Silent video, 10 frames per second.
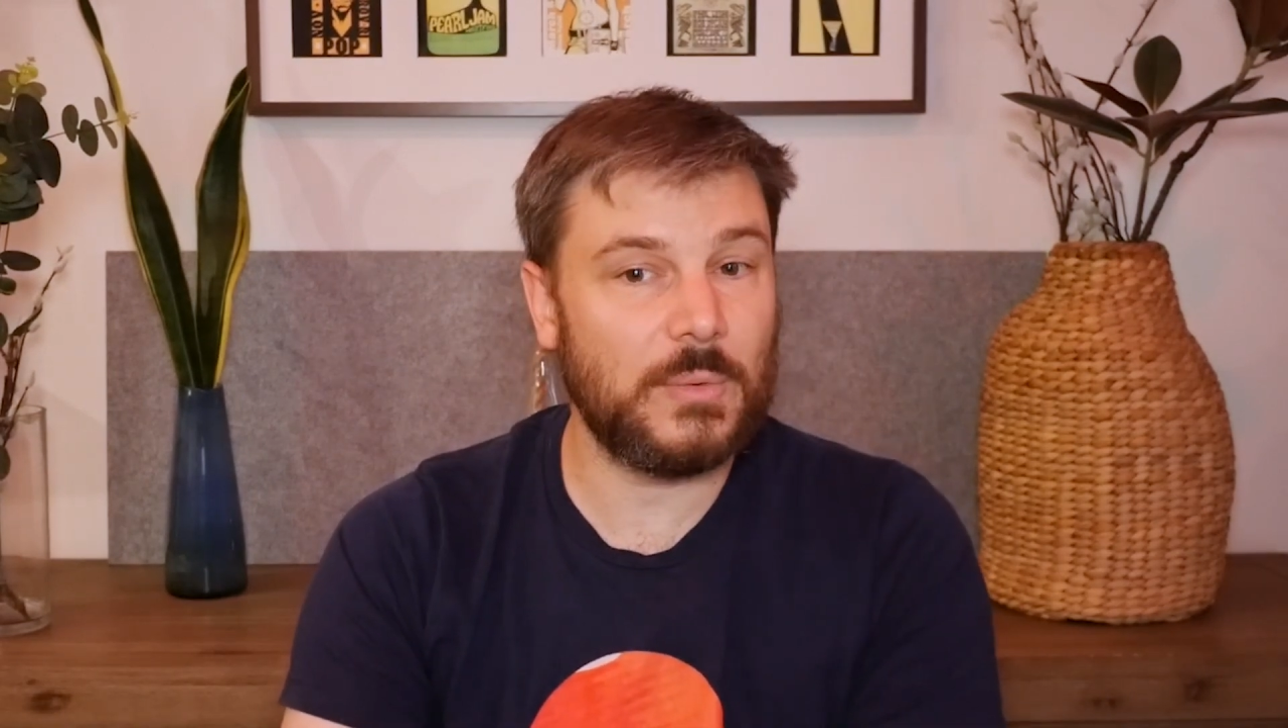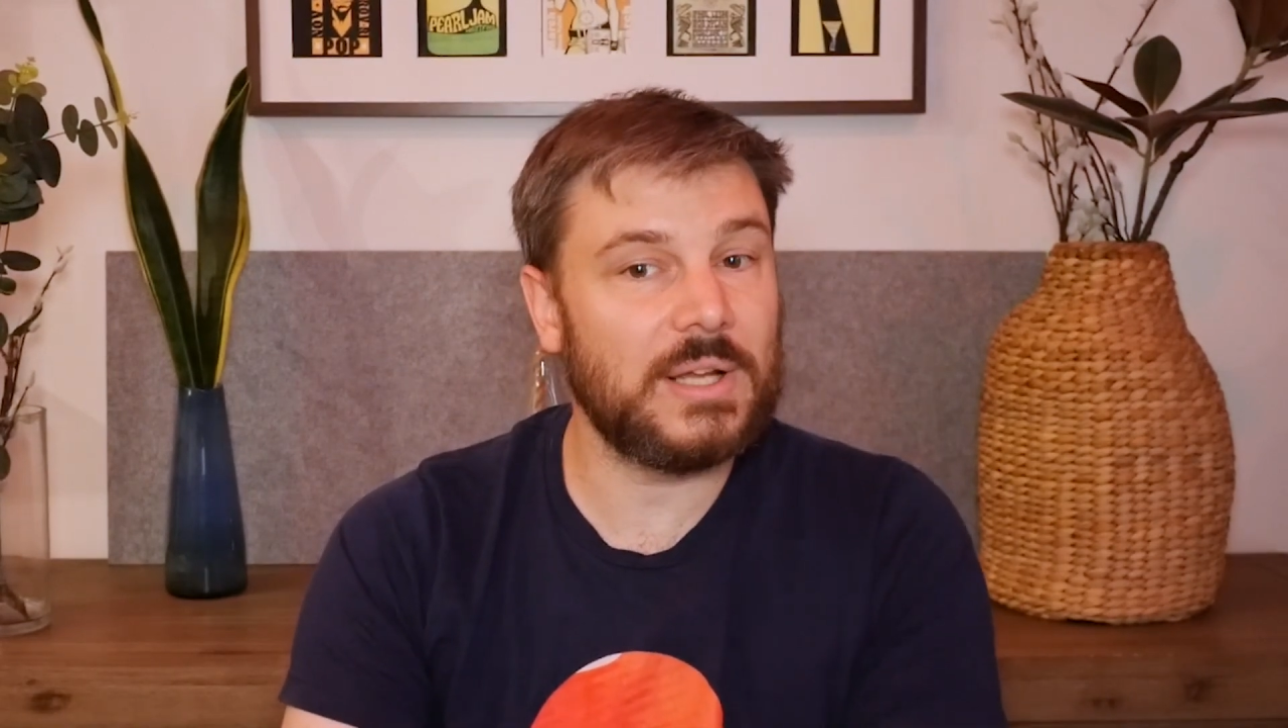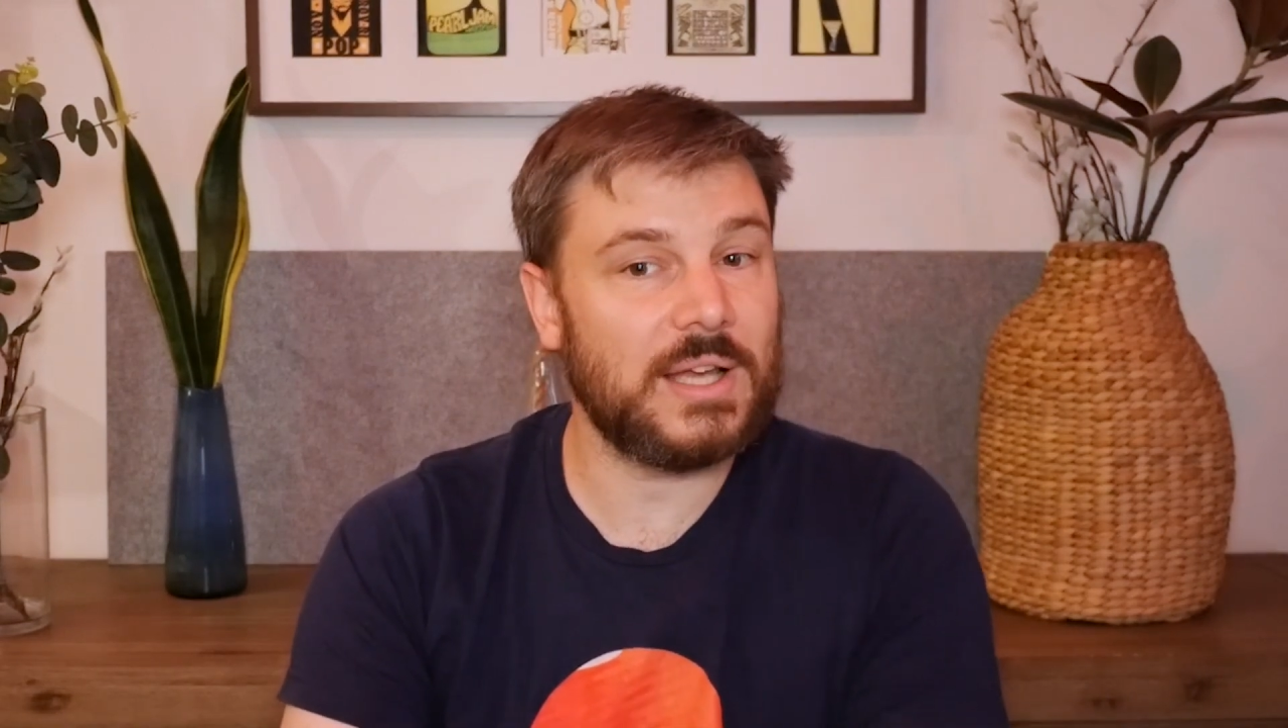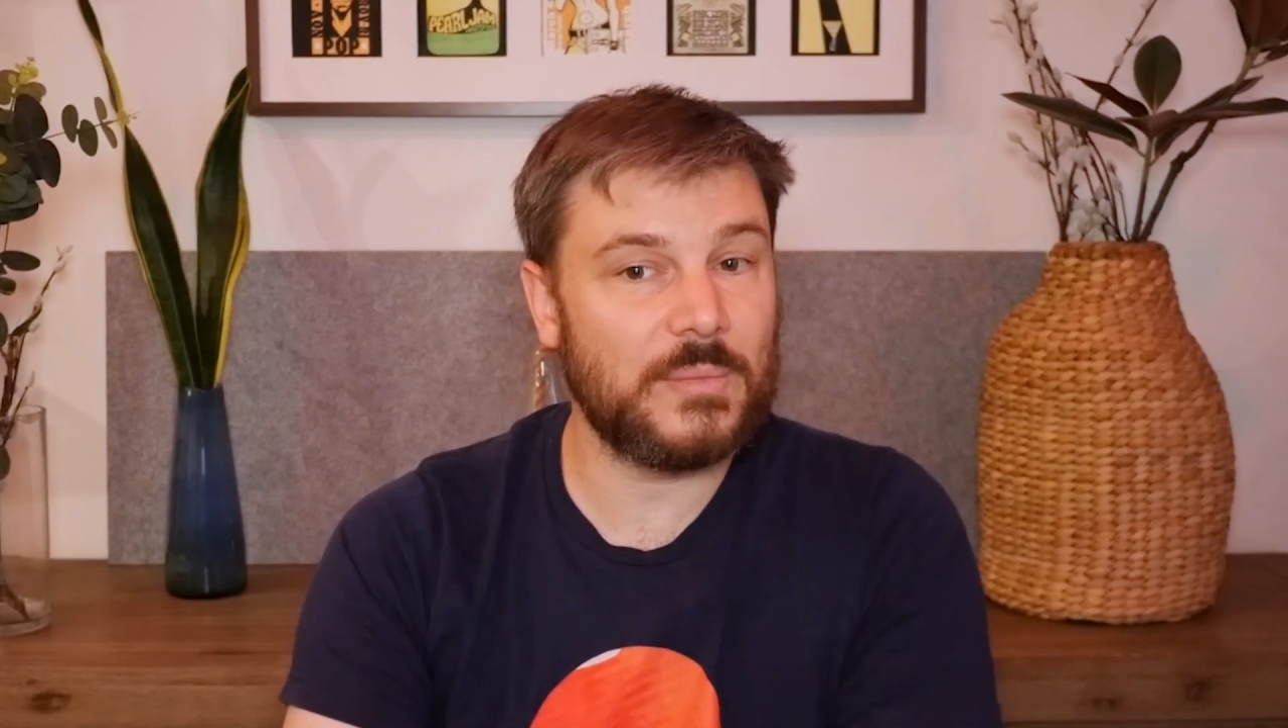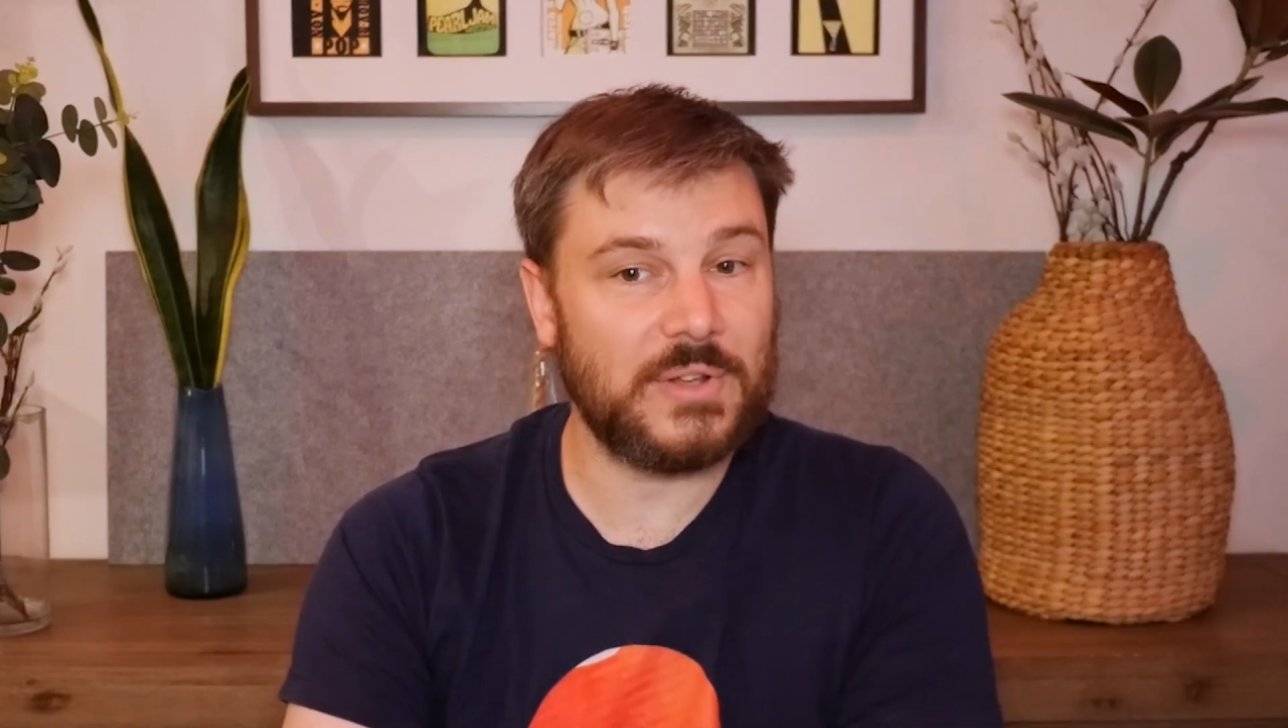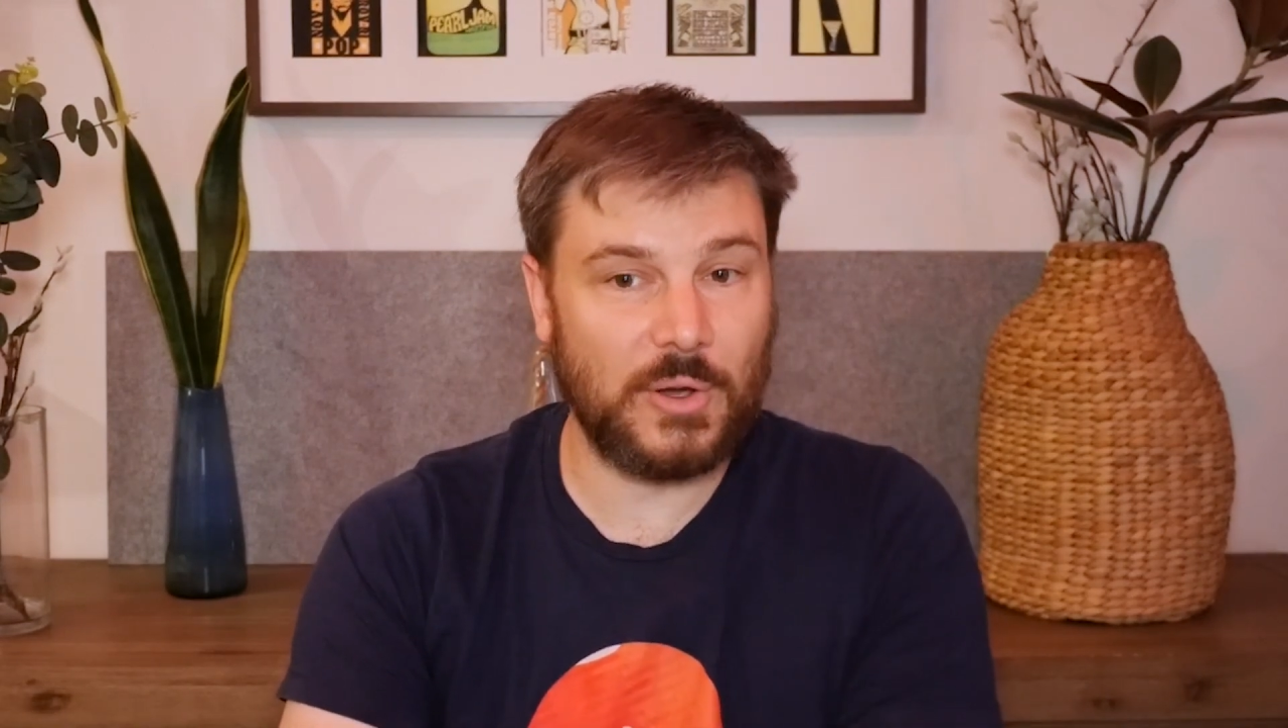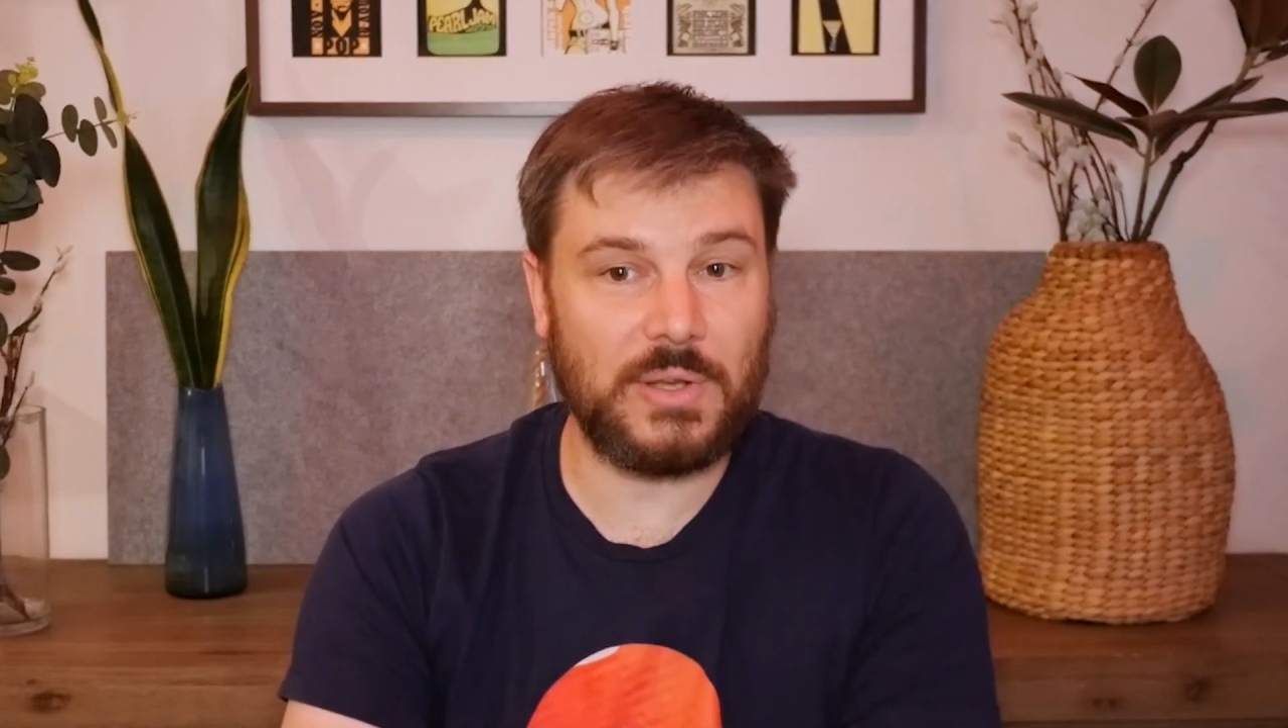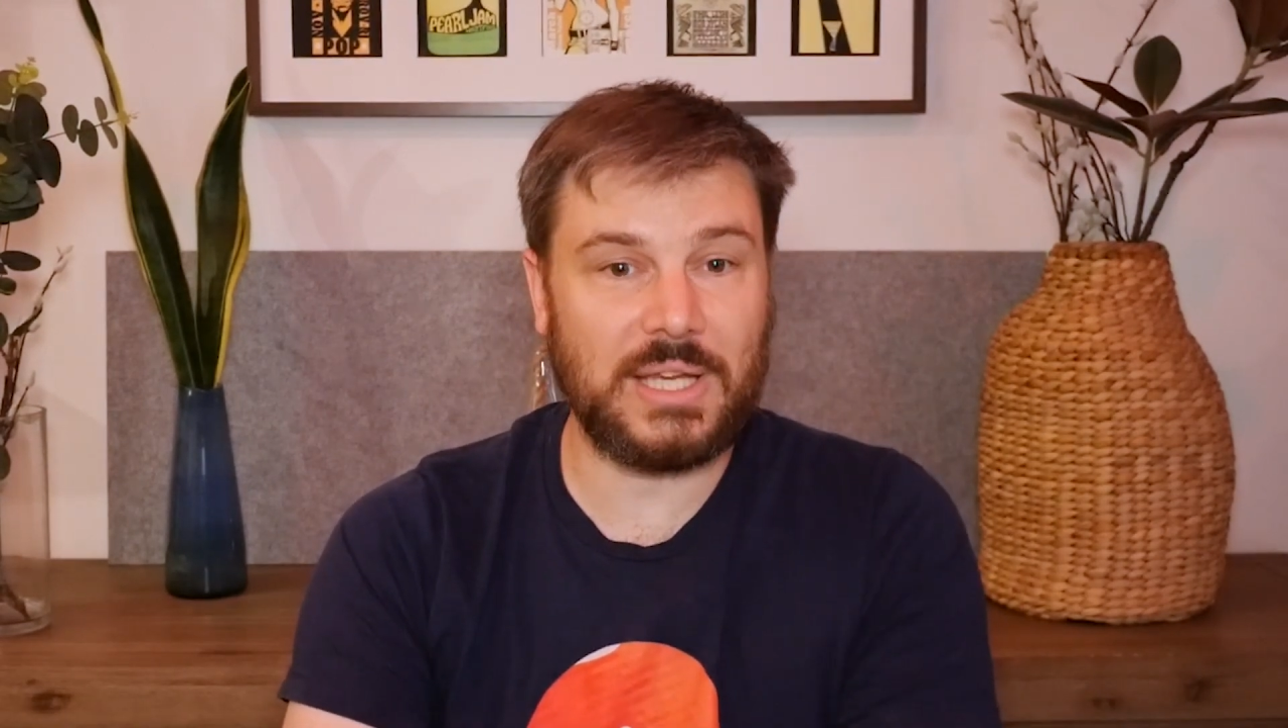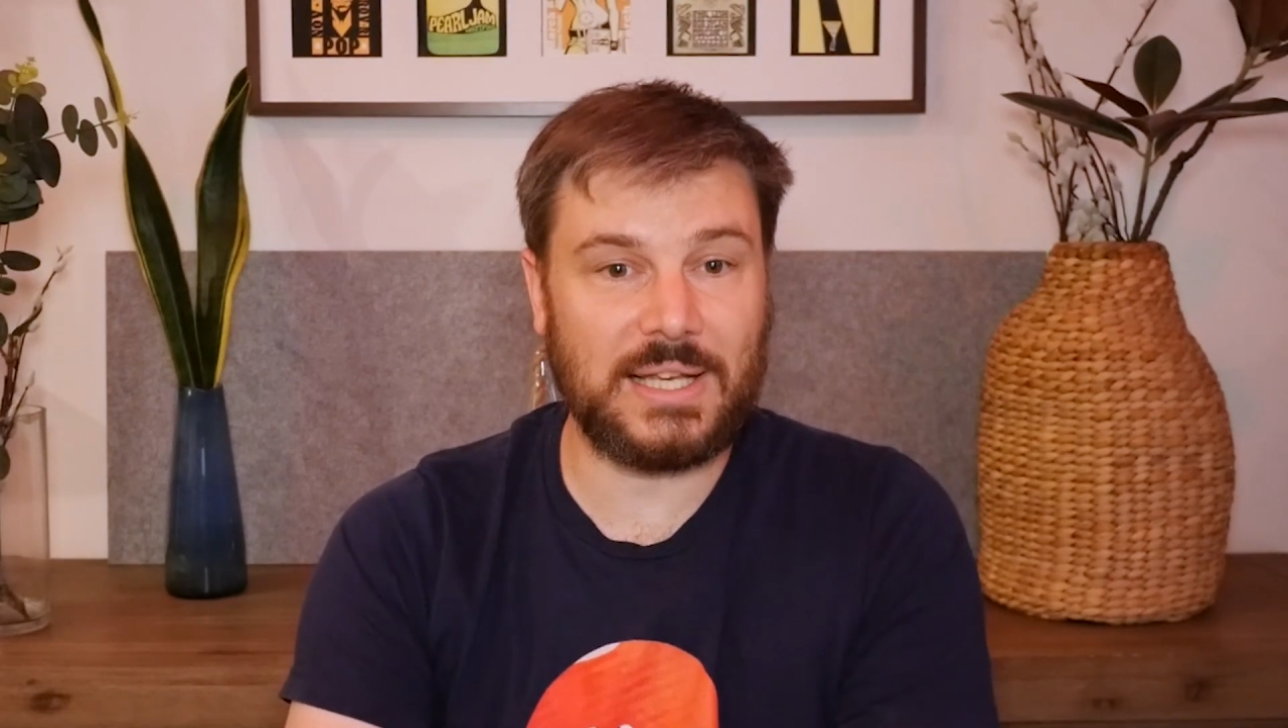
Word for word: when it comes to owning